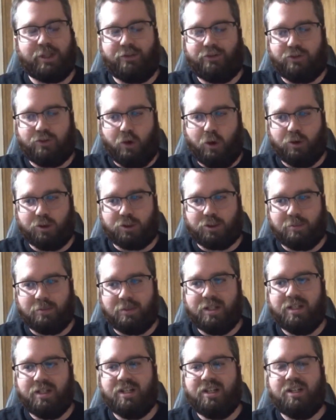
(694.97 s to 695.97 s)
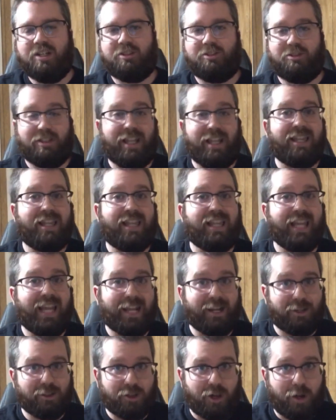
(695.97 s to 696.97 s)
He froze him so that they
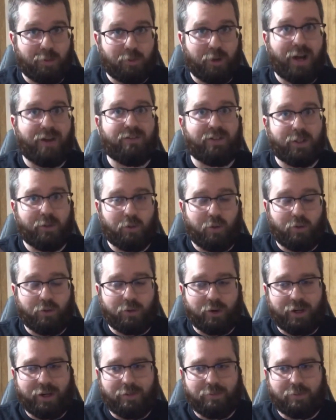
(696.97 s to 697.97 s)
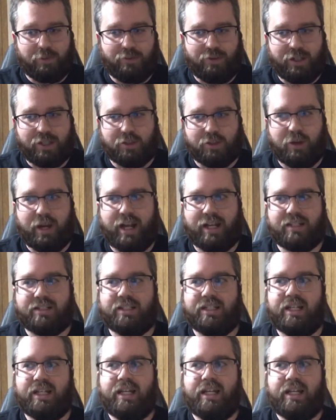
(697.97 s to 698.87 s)
could talk privately, Wolverine and Professor X.